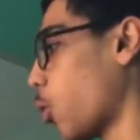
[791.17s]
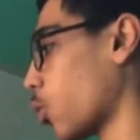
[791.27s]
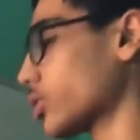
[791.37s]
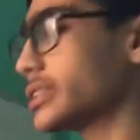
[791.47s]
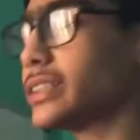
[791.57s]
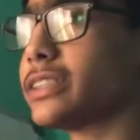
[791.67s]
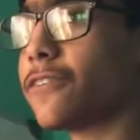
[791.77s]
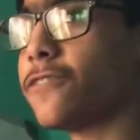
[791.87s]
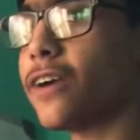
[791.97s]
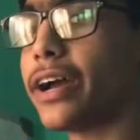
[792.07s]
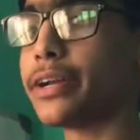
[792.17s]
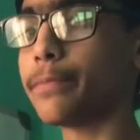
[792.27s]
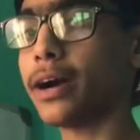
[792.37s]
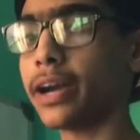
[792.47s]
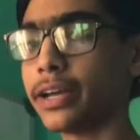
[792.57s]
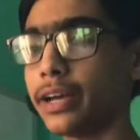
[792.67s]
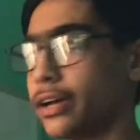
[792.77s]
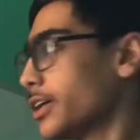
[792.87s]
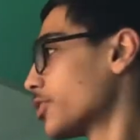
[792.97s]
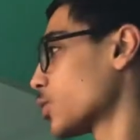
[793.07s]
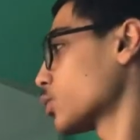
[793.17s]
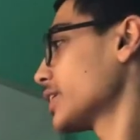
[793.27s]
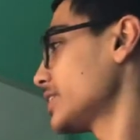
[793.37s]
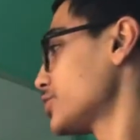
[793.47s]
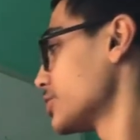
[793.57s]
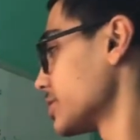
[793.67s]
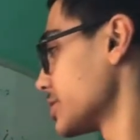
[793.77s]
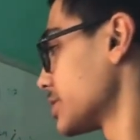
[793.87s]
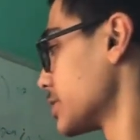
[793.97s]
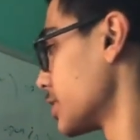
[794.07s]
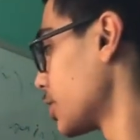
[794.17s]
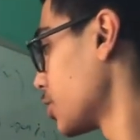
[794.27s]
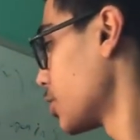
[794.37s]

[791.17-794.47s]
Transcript: torus is defined by the relations